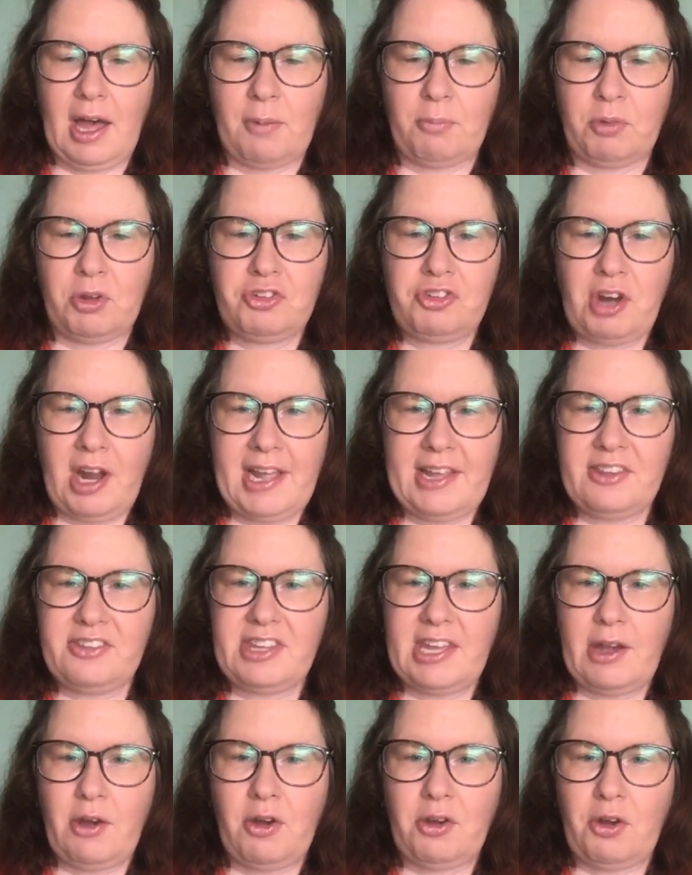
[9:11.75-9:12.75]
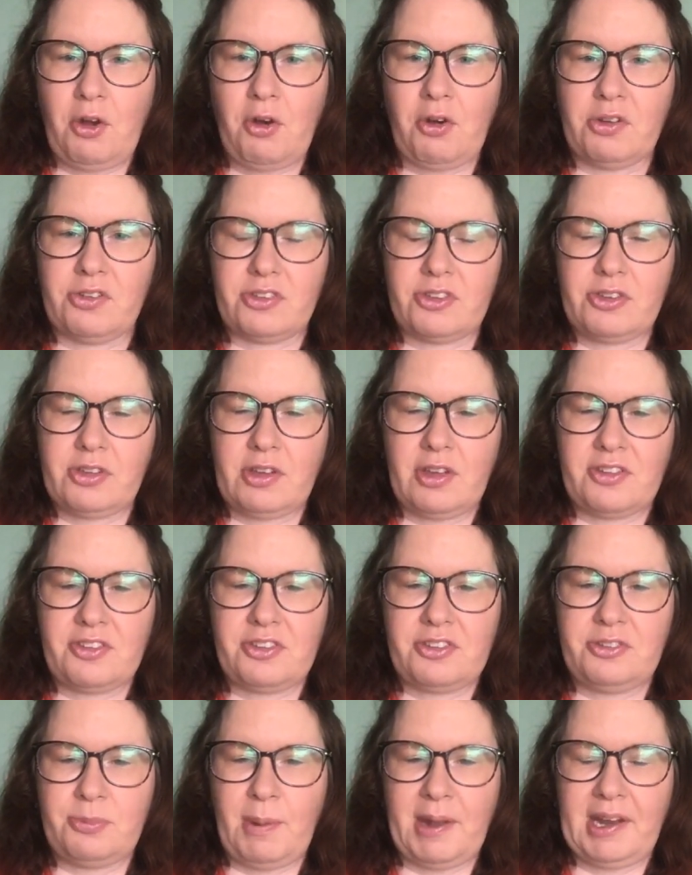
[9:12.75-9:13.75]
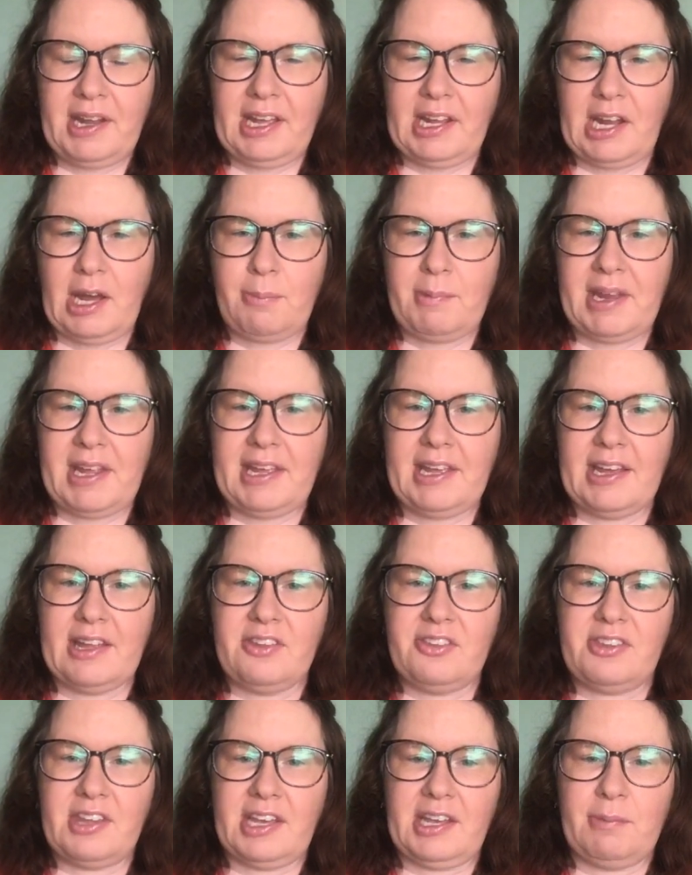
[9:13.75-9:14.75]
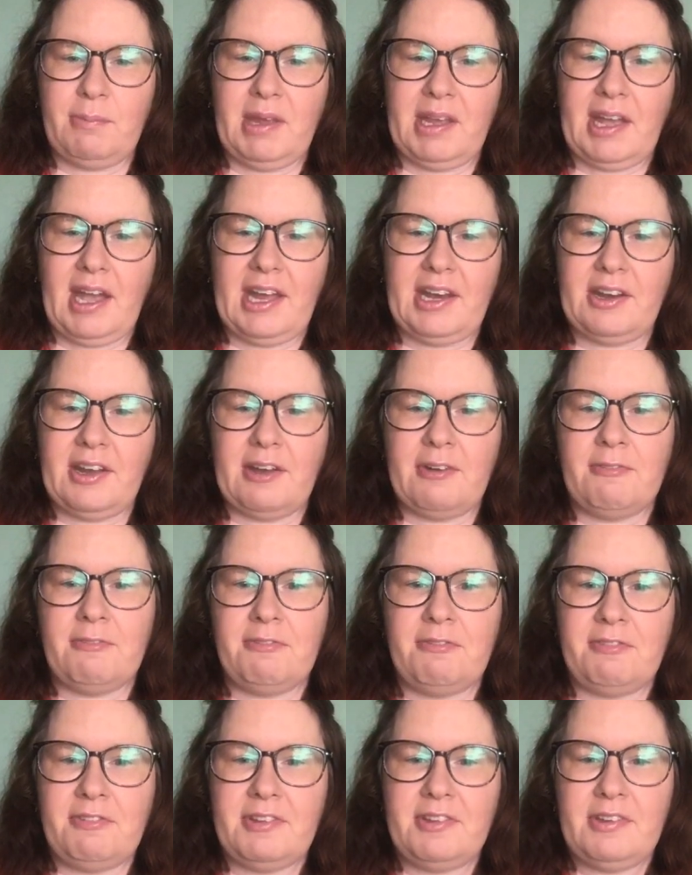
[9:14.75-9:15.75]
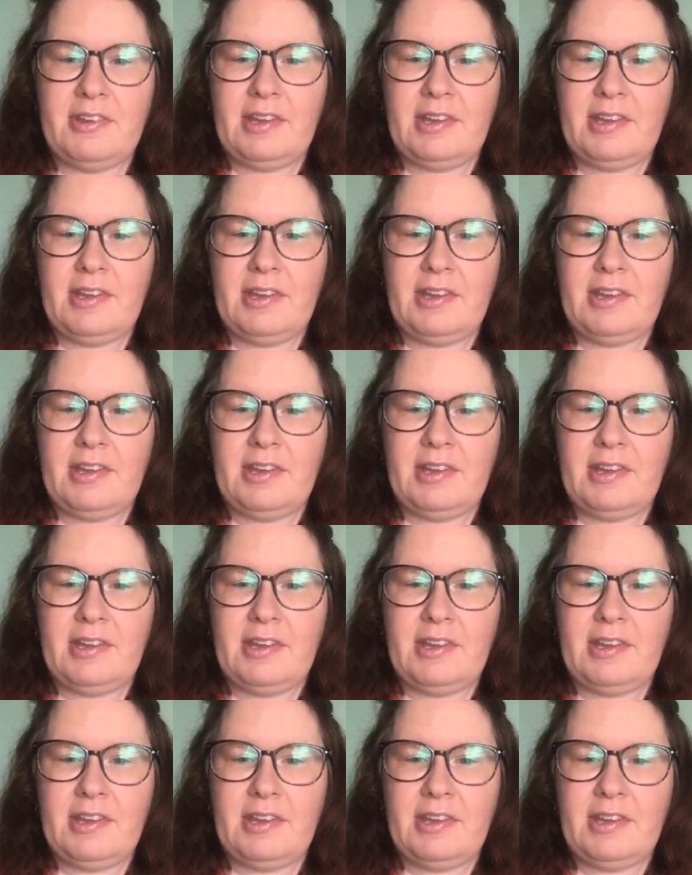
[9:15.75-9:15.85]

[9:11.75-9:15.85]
We'll try it and see how it goes, because depending on how many kids, that can be kind of,